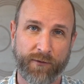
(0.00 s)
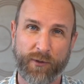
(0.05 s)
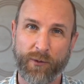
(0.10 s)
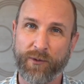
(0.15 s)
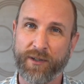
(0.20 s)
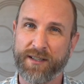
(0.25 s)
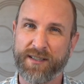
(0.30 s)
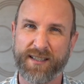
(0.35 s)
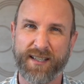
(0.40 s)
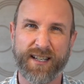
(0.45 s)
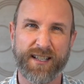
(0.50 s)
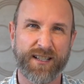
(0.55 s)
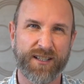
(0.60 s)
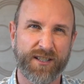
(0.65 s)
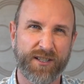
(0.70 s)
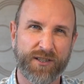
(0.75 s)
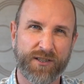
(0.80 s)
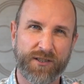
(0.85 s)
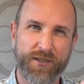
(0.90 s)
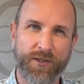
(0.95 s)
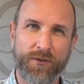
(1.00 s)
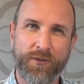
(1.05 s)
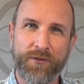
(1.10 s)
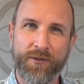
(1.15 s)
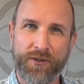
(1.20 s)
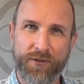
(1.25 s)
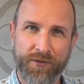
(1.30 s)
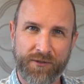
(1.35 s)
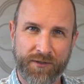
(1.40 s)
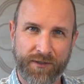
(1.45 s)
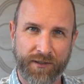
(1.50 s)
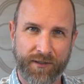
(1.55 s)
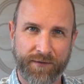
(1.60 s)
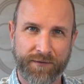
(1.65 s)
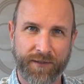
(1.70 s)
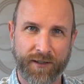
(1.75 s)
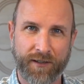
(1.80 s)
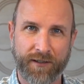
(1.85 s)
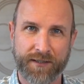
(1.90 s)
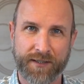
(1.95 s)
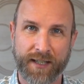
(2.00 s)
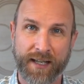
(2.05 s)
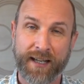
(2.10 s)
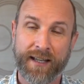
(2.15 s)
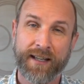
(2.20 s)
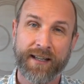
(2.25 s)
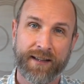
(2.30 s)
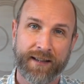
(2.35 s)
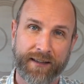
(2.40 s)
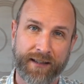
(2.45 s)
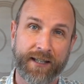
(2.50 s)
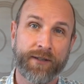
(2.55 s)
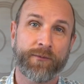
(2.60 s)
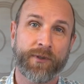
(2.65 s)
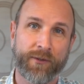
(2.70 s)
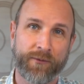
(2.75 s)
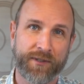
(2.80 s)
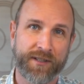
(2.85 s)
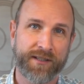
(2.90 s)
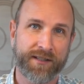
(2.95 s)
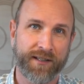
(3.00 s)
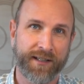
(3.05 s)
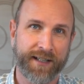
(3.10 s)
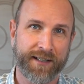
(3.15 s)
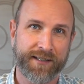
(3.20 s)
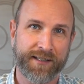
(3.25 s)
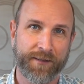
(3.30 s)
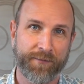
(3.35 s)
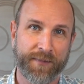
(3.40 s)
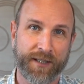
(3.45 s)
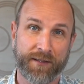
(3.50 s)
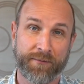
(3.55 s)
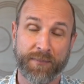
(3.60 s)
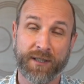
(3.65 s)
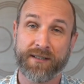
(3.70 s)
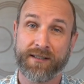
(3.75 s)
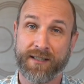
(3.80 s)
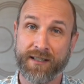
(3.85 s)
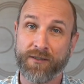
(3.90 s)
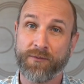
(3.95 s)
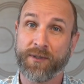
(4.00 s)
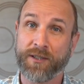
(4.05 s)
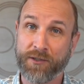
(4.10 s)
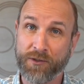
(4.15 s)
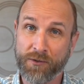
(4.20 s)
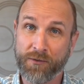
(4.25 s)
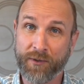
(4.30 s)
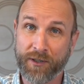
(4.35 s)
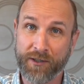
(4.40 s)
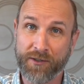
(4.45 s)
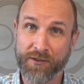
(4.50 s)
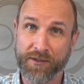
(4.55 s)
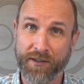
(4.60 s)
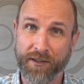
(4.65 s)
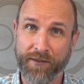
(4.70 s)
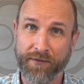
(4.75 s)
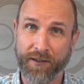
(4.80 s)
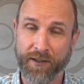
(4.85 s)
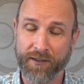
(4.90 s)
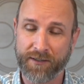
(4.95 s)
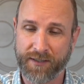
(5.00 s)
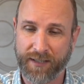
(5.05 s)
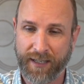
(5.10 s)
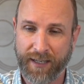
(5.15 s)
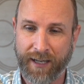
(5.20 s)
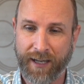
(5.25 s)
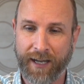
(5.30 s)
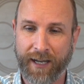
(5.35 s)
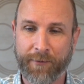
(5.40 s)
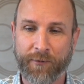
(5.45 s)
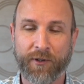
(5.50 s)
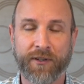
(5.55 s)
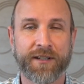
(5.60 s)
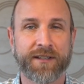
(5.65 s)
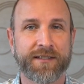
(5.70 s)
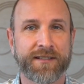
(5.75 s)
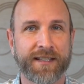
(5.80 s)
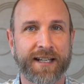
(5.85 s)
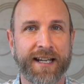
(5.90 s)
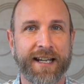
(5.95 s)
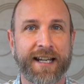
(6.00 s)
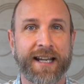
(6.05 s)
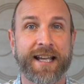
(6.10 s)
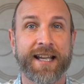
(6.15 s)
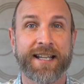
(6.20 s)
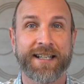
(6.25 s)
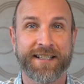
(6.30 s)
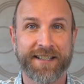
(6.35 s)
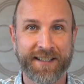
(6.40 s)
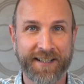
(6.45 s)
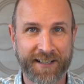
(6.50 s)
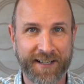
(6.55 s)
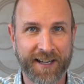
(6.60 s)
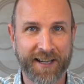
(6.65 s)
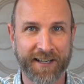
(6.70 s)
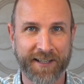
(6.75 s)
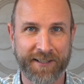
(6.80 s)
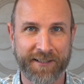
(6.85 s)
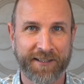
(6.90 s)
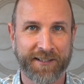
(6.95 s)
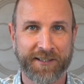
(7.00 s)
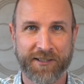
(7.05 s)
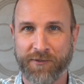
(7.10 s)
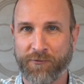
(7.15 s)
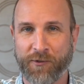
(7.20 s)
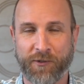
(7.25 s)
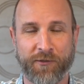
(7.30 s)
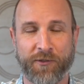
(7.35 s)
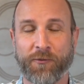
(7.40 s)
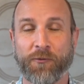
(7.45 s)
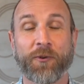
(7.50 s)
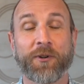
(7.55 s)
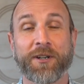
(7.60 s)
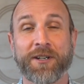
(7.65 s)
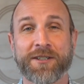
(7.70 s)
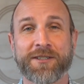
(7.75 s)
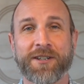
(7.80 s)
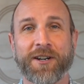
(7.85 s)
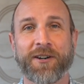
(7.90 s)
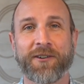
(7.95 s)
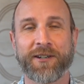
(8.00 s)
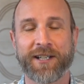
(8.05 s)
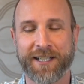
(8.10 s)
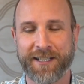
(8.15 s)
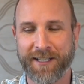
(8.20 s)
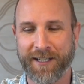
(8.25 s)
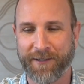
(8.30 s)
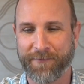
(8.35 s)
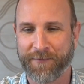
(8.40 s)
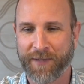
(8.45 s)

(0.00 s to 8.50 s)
if we want to say don't use the defaults, then we would select something. But since we do want to use the defaults, I'm going to say none because the work is already done.